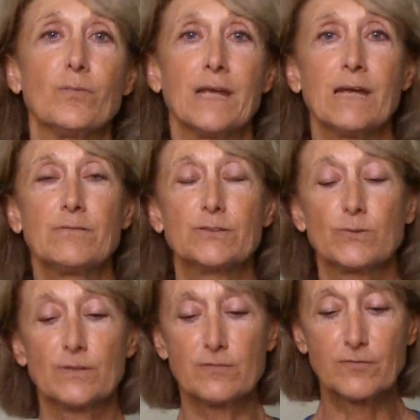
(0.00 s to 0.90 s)
To be able
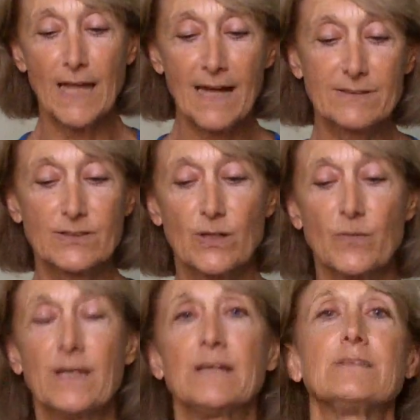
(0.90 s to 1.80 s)
to reflect,
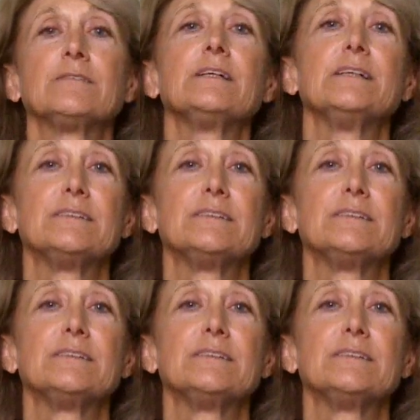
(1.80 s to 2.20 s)
go in,